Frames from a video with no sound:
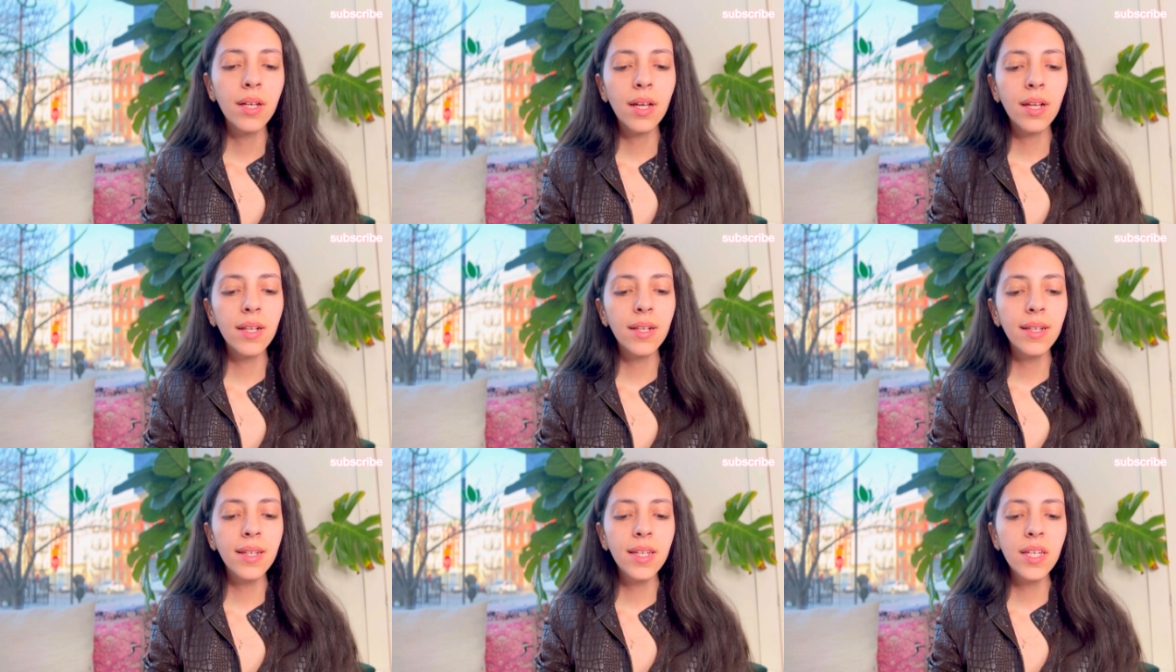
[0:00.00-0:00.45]

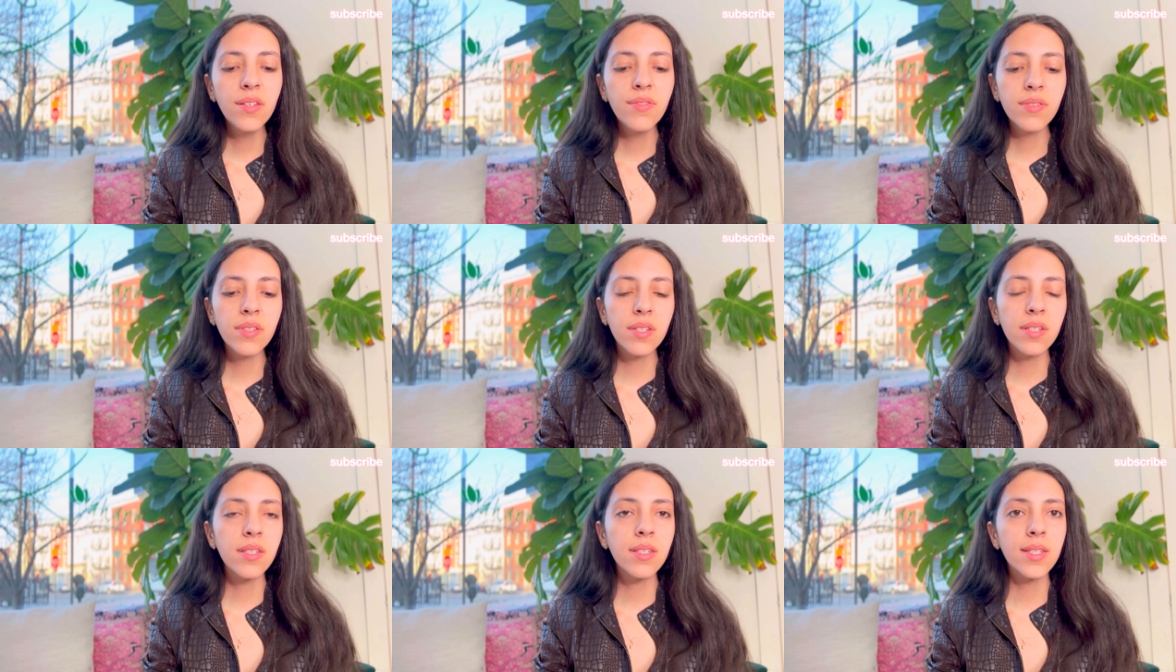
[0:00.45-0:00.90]

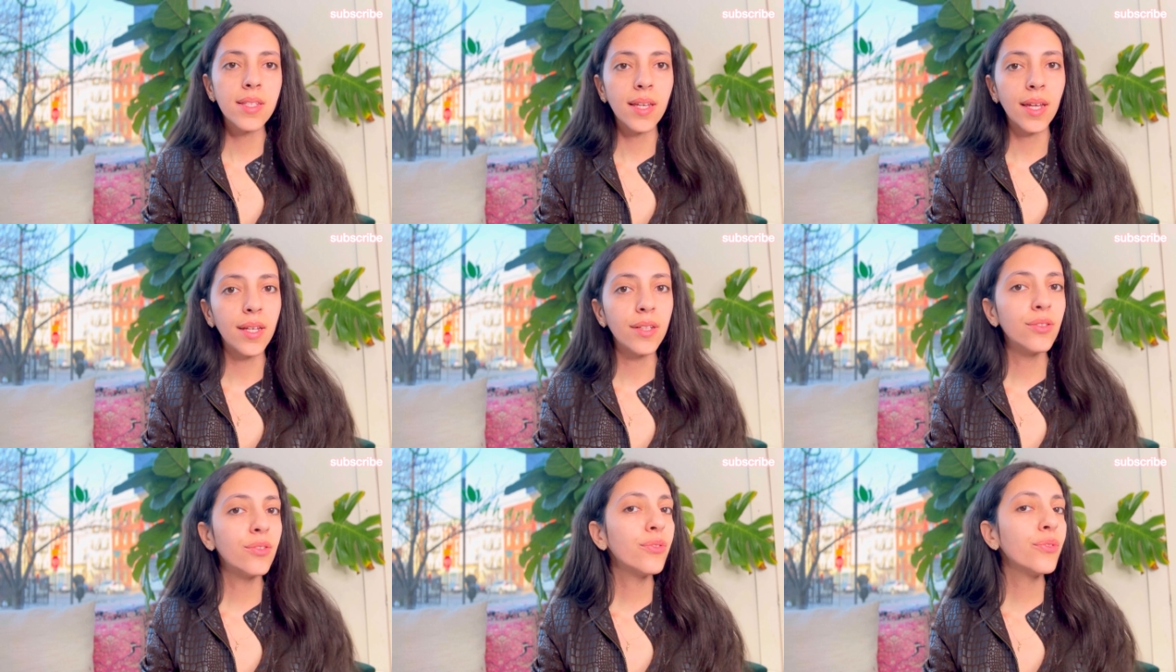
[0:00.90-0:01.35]
leaves the
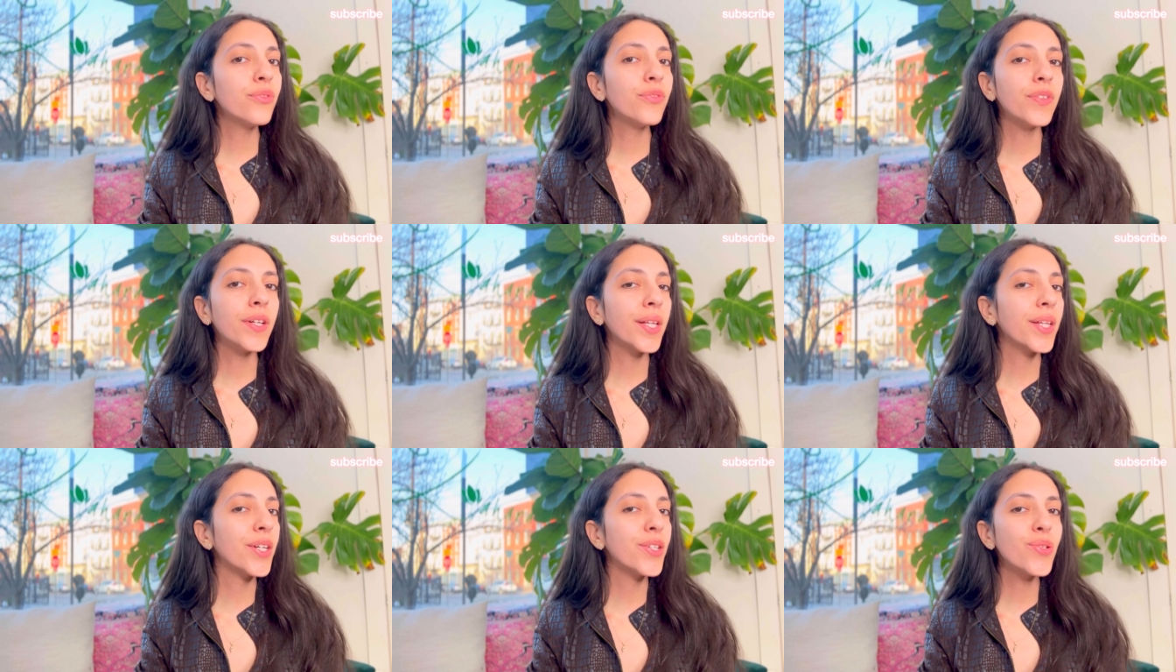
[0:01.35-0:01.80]
skin
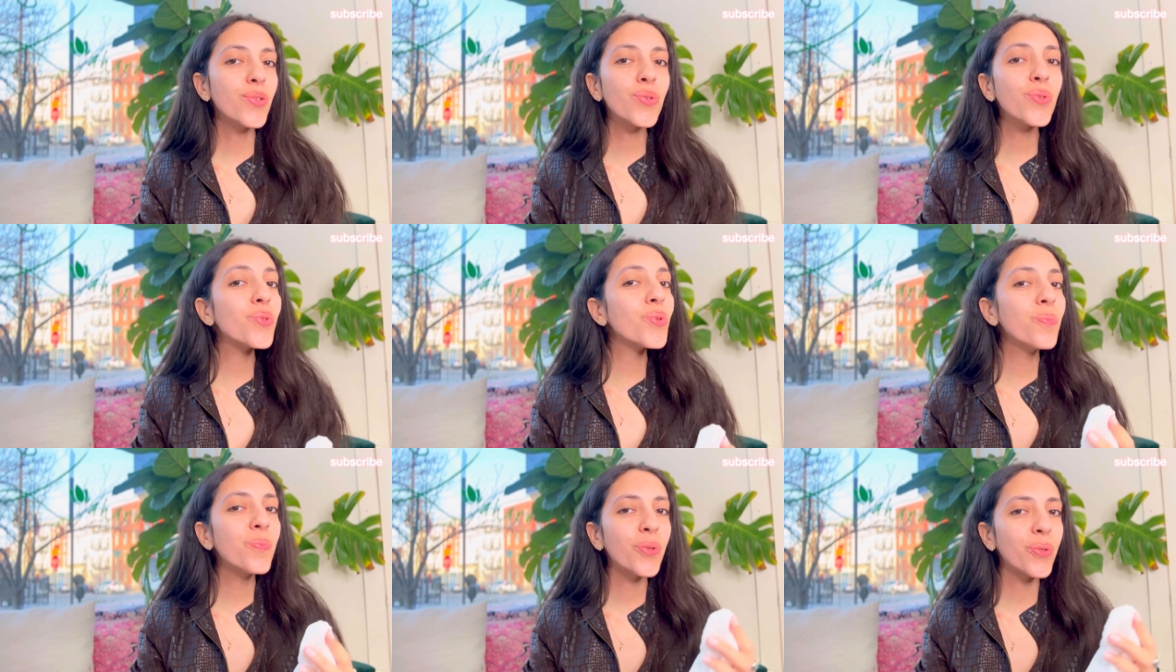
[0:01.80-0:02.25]
feeling
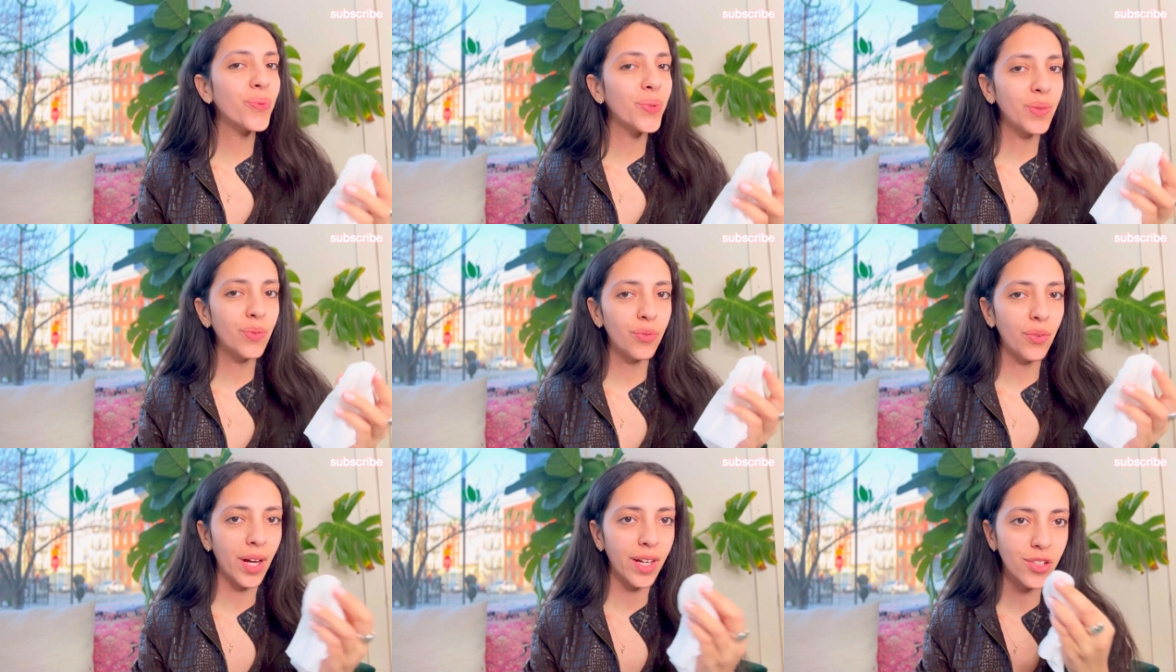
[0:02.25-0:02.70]
super
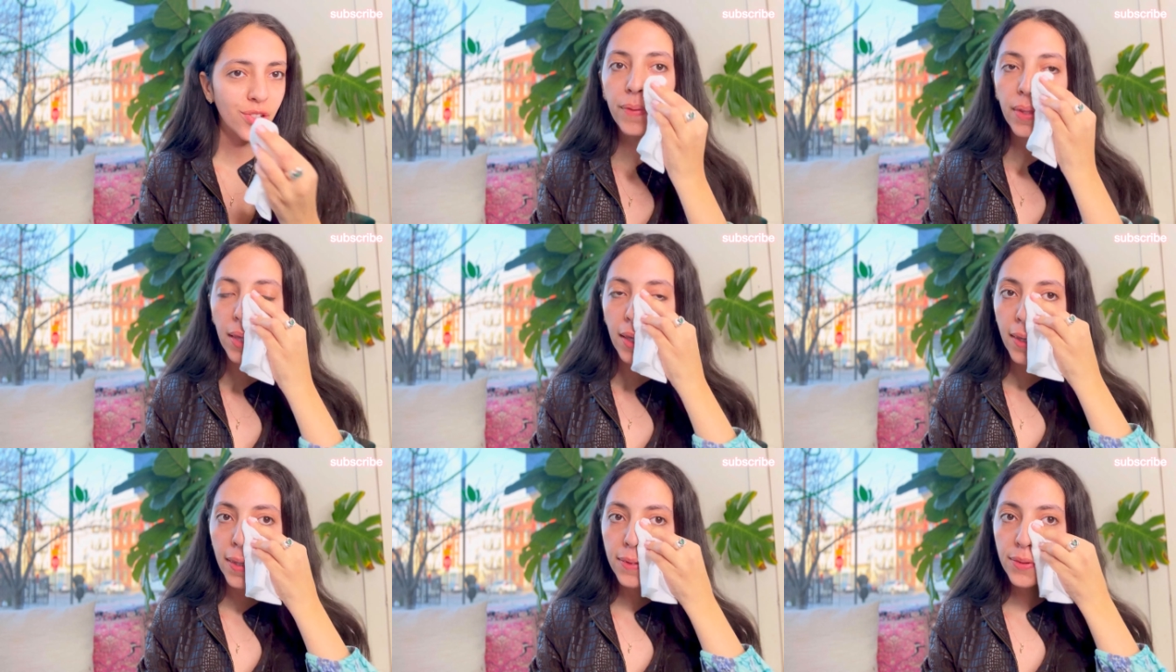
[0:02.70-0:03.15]
refreshed
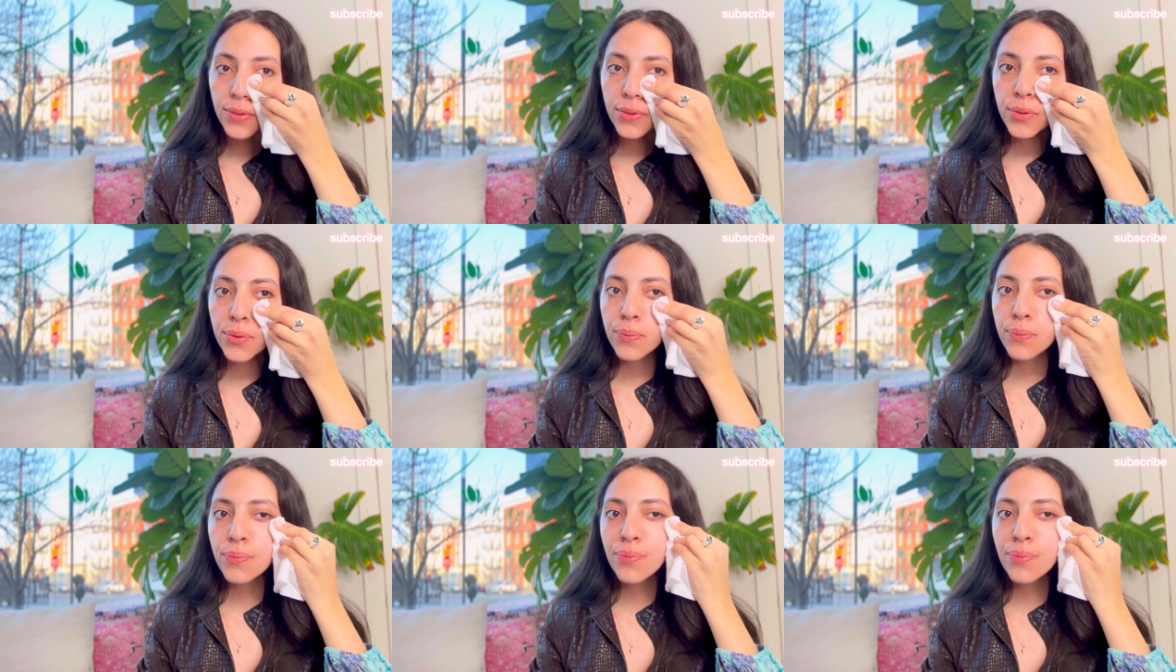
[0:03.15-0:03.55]
and